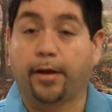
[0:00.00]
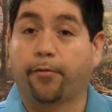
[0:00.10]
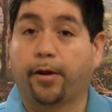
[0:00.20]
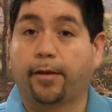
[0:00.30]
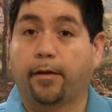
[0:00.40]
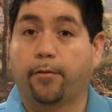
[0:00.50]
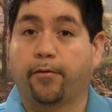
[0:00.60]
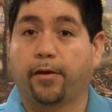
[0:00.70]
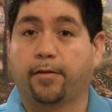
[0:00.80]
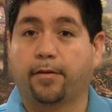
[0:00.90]
it right now with
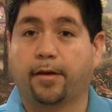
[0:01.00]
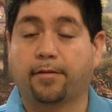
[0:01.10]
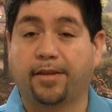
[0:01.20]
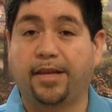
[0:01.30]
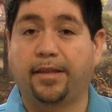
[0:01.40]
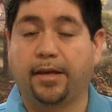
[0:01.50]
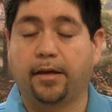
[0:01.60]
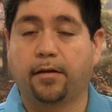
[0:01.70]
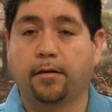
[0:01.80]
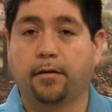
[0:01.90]
a
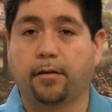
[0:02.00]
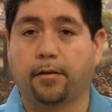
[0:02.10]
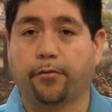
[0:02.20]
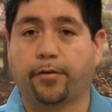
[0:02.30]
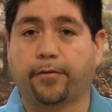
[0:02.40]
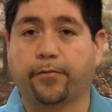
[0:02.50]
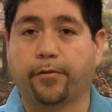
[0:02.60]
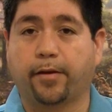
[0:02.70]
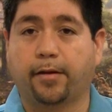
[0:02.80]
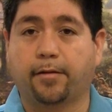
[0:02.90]
60D, and the reason for
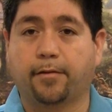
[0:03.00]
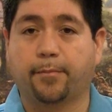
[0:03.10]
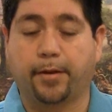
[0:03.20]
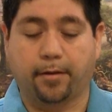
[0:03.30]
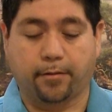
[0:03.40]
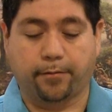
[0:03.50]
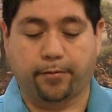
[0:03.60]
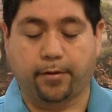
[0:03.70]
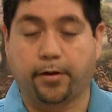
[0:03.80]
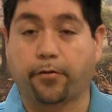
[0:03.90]
that is because of
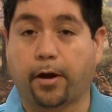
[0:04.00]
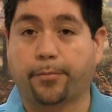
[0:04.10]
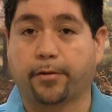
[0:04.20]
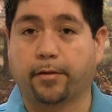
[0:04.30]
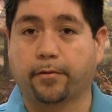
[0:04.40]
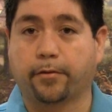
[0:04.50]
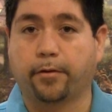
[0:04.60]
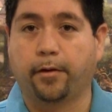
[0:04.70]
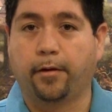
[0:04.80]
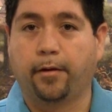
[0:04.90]
the crop
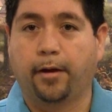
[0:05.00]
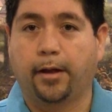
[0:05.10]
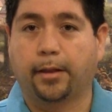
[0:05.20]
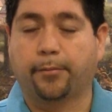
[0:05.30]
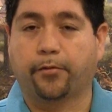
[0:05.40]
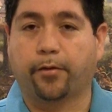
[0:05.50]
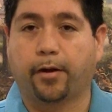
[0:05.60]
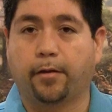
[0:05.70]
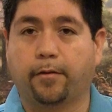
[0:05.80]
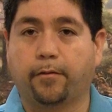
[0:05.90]
sensor, and I'm
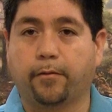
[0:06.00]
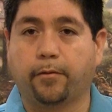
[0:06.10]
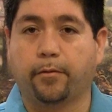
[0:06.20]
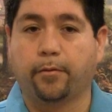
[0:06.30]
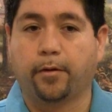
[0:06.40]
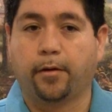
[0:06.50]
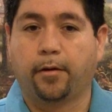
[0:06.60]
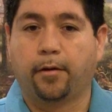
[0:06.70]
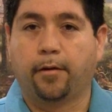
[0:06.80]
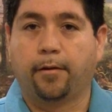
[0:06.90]
trying to
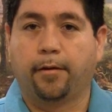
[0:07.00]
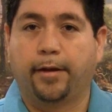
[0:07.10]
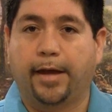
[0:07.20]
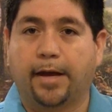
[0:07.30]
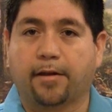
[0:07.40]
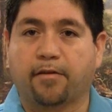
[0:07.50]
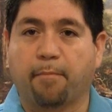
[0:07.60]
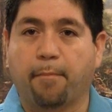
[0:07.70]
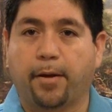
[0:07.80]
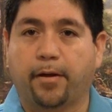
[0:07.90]
get as
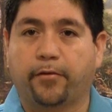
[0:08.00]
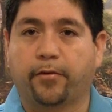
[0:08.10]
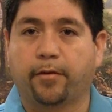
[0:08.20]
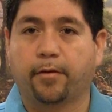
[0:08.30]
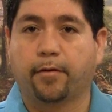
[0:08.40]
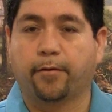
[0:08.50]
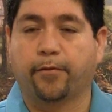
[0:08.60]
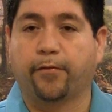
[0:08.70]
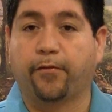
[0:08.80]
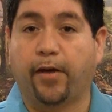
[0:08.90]
much of
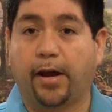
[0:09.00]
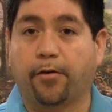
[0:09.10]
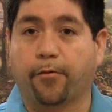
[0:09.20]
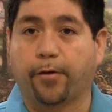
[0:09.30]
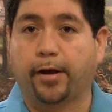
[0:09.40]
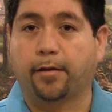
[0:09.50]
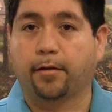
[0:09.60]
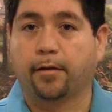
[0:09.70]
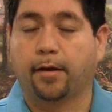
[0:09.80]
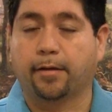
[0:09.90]
a fader rate
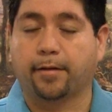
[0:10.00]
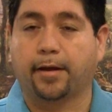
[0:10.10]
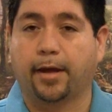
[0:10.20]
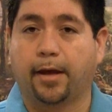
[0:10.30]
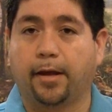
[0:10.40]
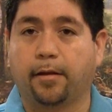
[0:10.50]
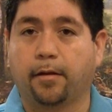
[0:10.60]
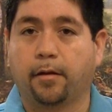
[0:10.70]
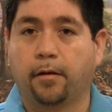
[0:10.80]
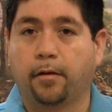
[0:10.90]
as I can
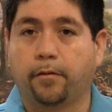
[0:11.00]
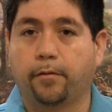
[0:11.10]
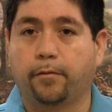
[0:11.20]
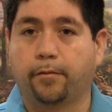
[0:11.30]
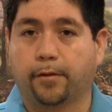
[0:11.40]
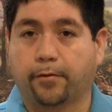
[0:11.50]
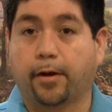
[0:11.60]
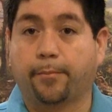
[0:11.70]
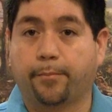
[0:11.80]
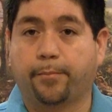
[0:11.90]
due to the
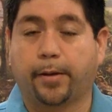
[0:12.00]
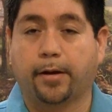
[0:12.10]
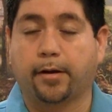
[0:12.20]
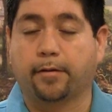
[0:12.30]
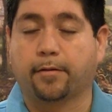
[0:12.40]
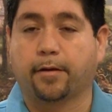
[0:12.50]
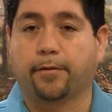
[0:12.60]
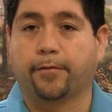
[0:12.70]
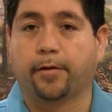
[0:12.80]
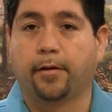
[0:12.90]
crop body
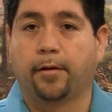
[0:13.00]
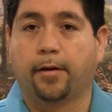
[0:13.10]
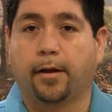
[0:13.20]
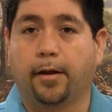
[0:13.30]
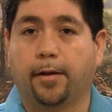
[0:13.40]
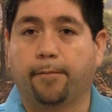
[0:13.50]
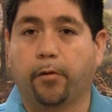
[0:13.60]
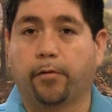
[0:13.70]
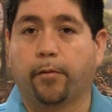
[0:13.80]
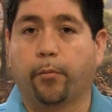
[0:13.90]
itself.
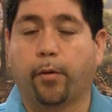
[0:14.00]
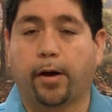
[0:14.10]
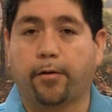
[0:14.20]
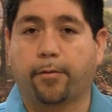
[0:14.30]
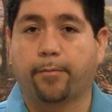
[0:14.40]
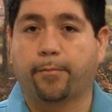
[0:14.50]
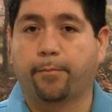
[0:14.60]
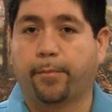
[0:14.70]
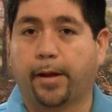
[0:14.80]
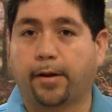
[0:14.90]
On a wider
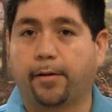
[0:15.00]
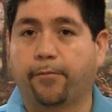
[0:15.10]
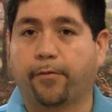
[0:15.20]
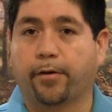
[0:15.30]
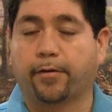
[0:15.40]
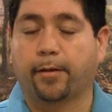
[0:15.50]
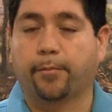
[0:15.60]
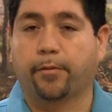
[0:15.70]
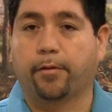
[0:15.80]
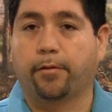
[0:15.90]
body, for
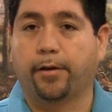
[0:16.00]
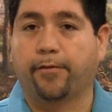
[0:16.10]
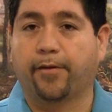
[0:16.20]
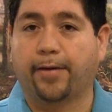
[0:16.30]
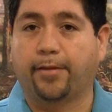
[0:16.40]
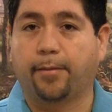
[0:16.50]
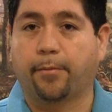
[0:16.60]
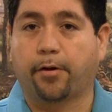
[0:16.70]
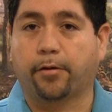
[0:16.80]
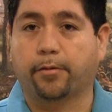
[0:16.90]
example on a 5D
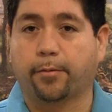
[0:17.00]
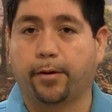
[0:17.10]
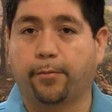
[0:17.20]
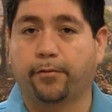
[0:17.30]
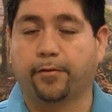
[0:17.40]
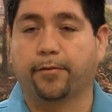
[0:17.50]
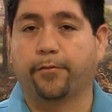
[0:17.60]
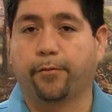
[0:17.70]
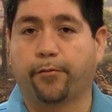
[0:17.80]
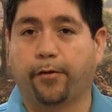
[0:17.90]
Mark III, which is a
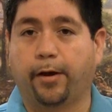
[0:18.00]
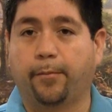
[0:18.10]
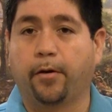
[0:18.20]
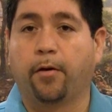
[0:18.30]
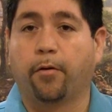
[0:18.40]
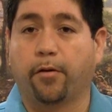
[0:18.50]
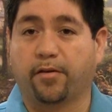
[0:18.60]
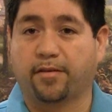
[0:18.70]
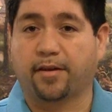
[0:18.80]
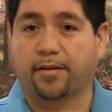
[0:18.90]
full frame, or a
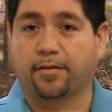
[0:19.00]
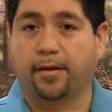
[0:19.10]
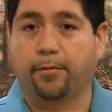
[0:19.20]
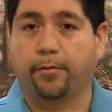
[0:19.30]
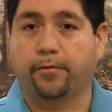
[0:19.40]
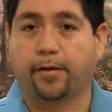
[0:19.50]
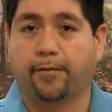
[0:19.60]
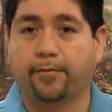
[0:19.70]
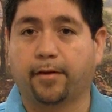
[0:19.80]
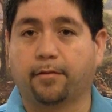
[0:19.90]
60, which
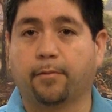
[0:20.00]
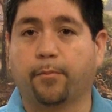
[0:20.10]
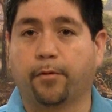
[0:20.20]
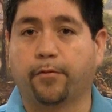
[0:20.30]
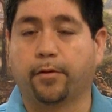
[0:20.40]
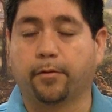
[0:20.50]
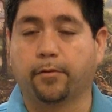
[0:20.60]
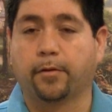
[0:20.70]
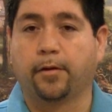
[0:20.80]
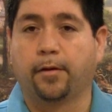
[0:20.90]
I've tested both of
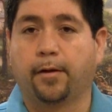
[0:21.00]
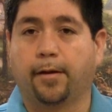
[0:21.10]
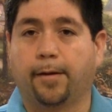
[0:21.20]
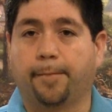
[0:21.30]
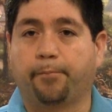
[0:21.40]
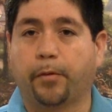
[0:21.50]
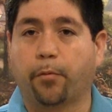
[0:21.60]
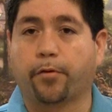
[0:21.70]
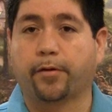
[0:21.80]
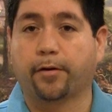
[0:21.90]
those, it
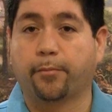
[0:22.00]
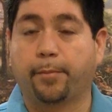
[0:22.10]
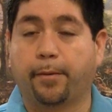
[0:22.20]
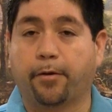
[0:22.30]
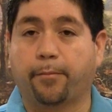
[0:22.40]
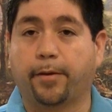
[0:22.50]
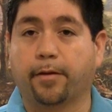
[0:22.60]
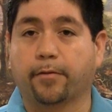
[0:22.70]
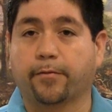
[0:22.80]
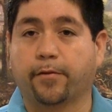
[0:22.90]
works a little bit better
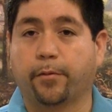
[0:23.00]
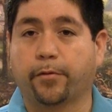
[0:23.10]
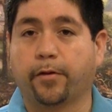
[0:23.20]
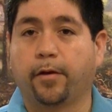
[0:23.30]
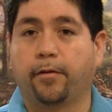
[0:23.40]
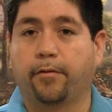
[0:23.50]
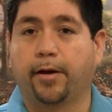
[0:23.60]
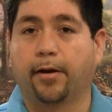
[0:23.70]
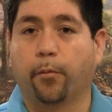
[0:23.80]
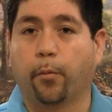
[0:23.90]
because of course you've
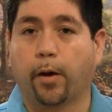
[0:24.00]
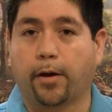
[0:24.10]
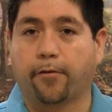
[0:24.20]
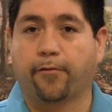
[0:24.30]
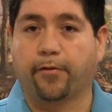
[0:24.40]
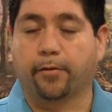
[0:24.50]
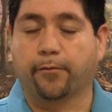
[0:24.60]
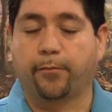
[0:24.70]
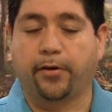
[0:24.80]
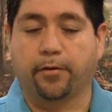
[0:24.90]
got a wider field
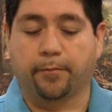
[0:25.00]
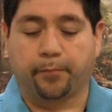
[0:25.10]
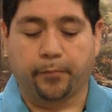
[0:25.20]
of view.